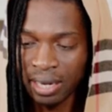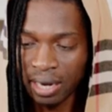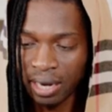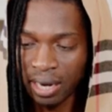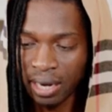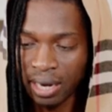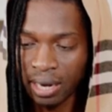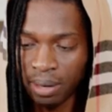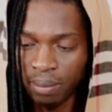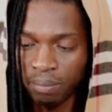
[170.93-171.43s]

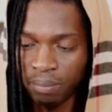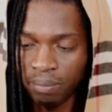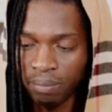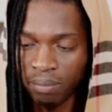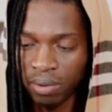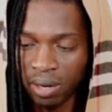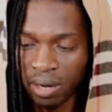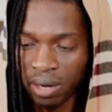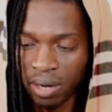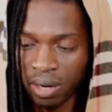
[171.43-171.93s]

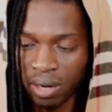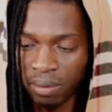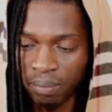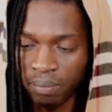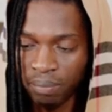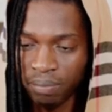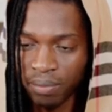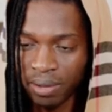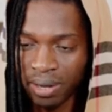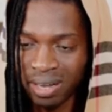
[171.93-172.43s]

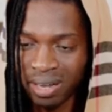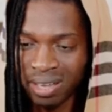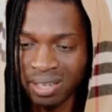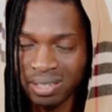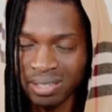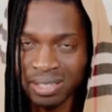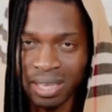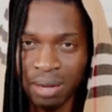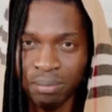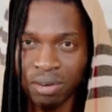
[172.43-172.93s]

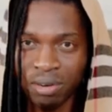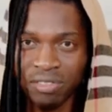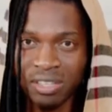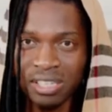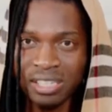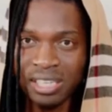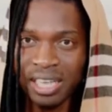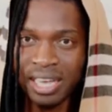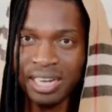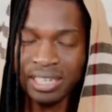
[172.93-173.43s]
some of
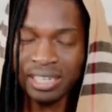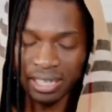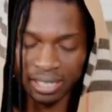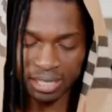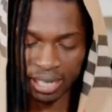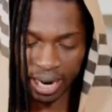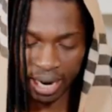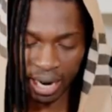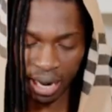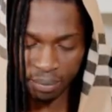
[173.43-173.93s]
these
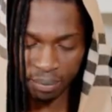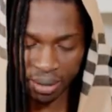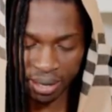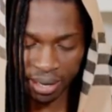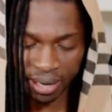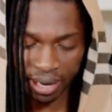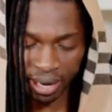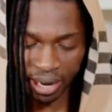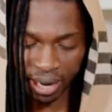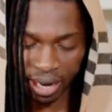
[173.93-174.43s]
haters are coming
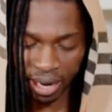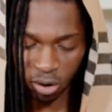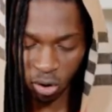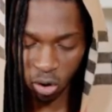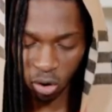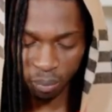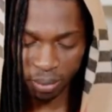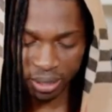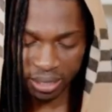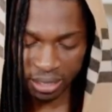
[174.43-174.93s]
here and
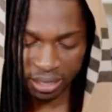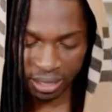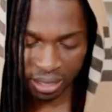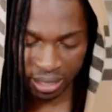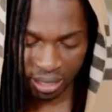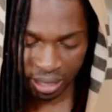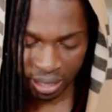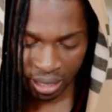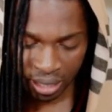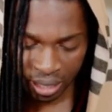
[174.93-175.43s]

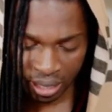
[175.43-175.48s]
commenting